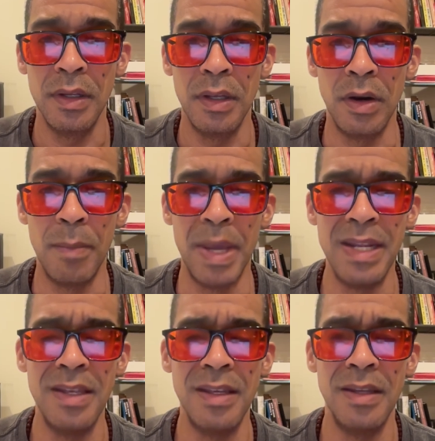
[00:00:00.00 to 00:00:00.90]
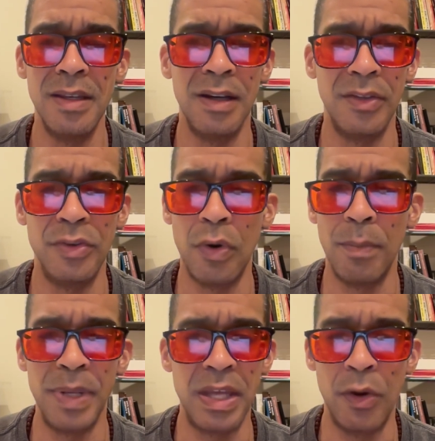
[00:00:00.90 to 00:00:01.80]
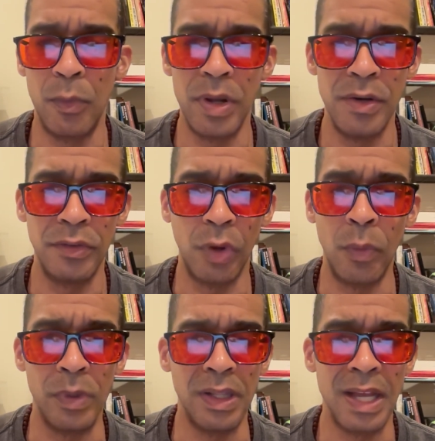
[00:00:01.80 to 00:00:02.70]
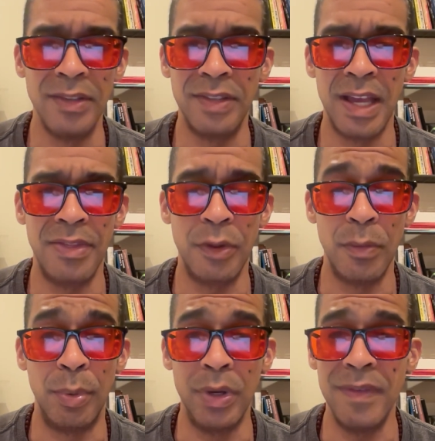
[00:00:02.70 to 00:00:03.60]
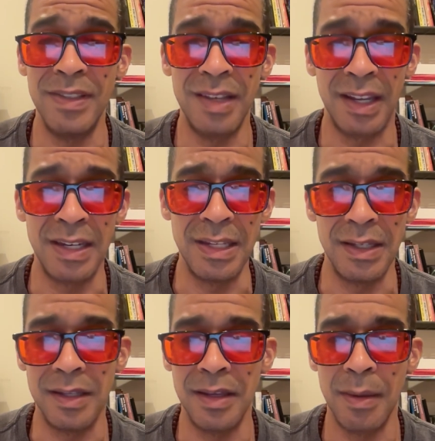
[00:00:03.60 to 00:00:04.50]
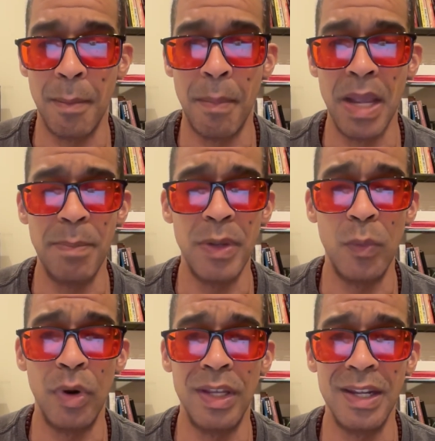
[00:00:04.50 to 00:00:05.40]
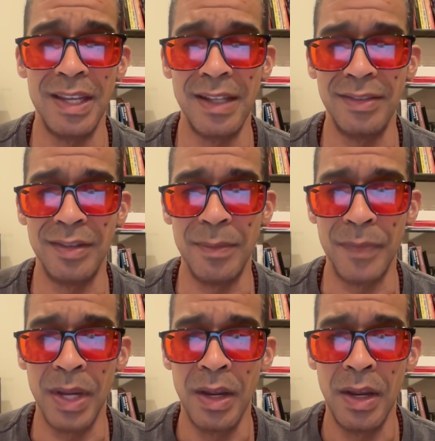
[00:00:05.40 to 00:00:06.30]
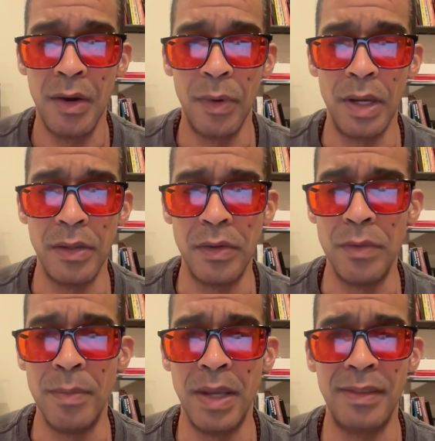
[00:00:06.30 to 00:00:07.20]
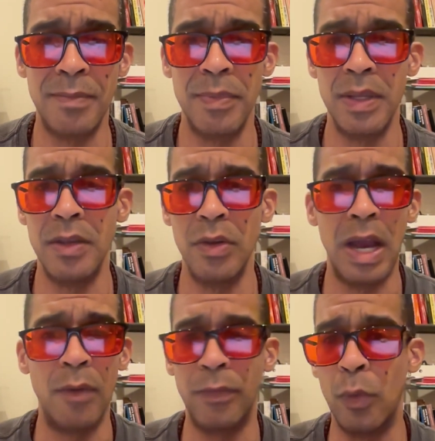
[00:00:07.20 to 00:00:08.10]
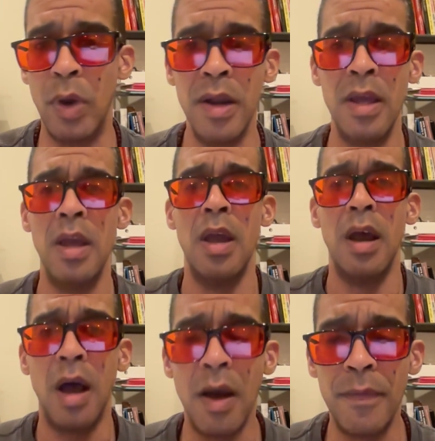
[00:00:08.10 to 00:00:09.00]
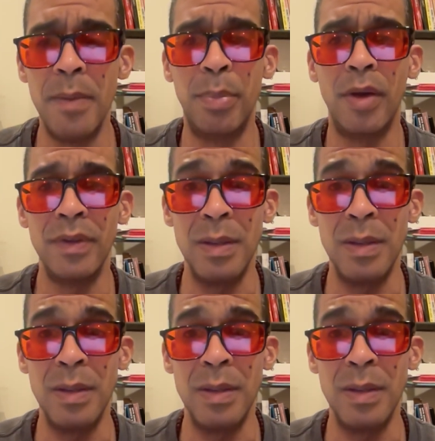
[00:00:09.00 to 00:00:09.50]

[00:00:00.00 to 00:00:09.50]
Many adult beginner runners don't realize that their breathing technique might be working against them, right? You might be out for a run, huffing and puffing.